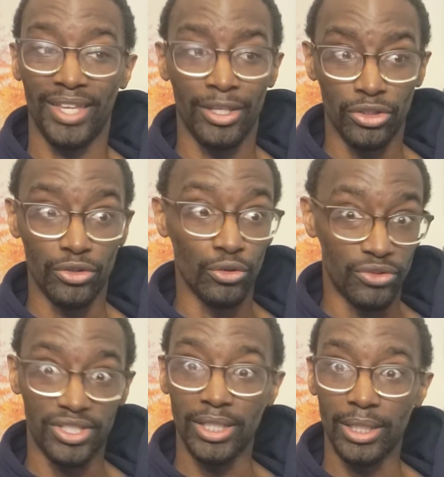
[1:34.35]
And you
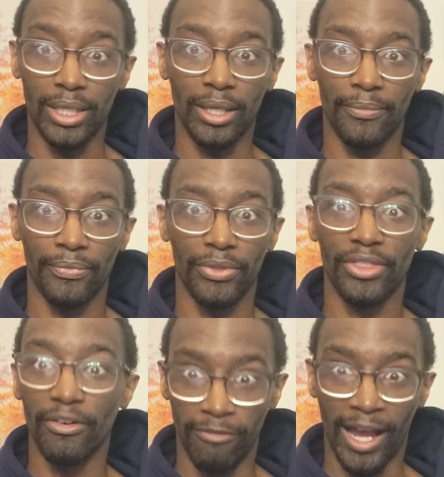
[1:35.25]
see
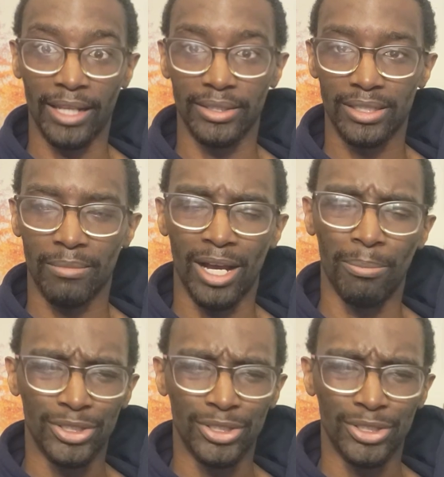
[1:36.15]
the violence come out.